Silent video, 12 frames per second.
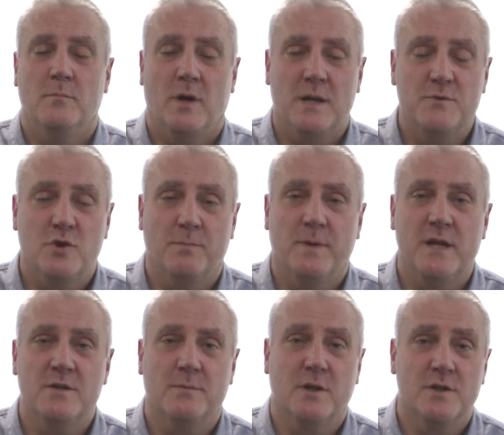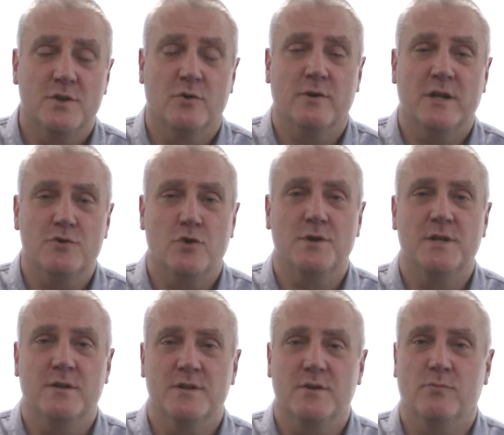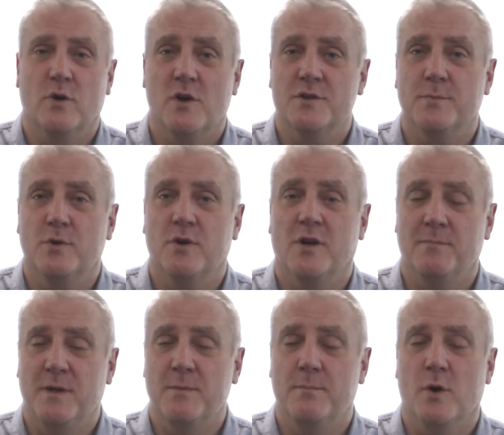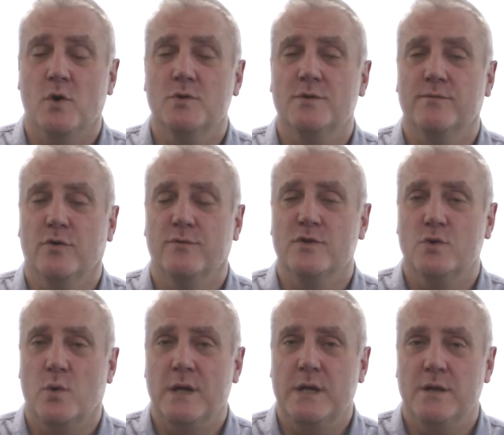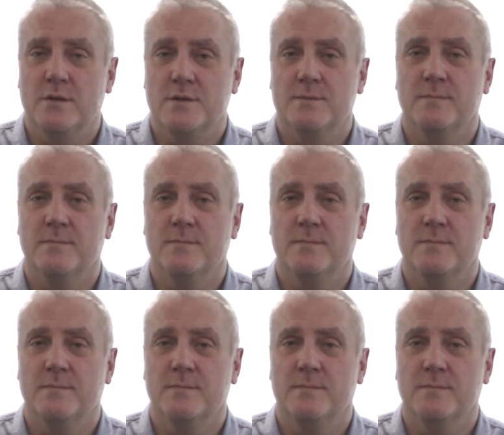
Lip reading: My name is John Page. I'm a consultant gastrologist here at Tumor Hospital, and I've been in post for over 20 years.